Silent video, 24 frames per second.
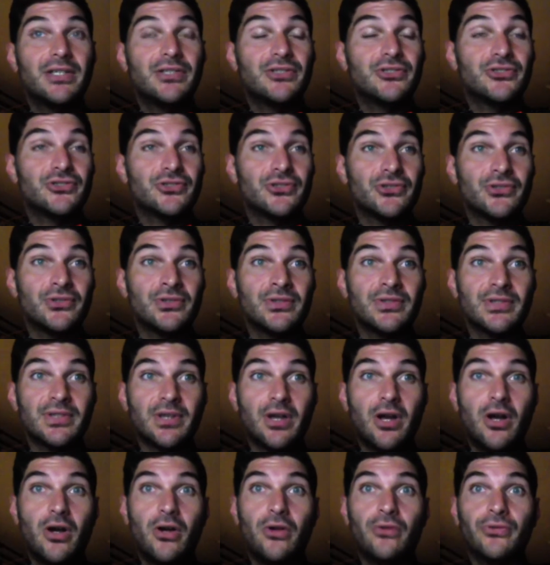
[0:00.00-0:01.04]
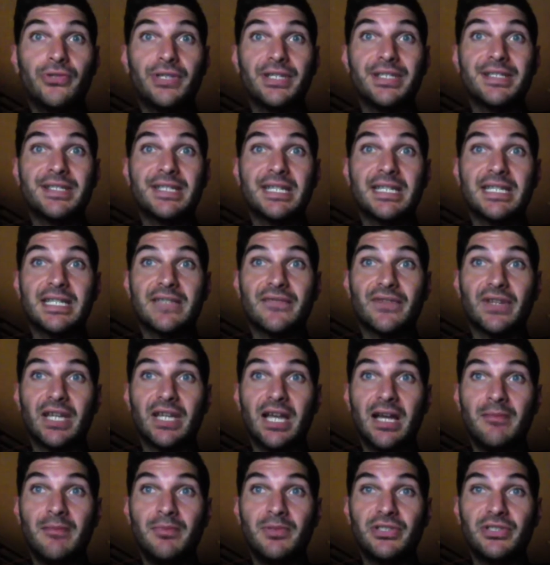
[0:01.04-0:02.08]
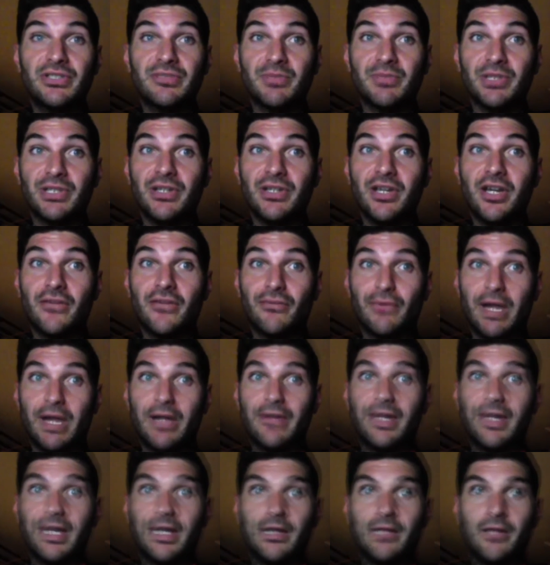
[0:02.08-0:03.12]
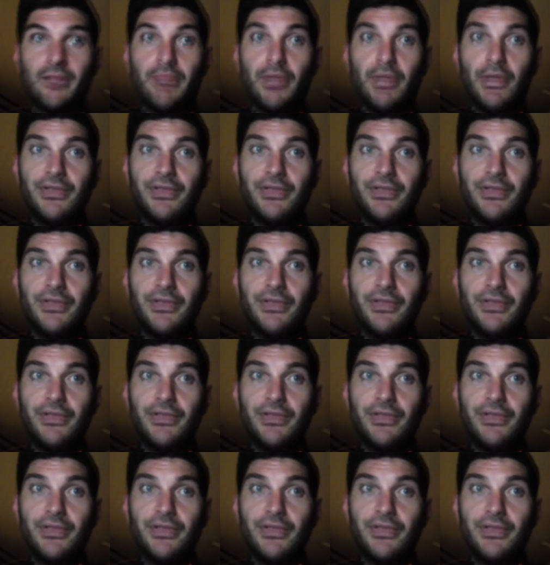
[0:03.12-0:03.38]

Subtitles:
students hold a sense of accomplishment around their learning.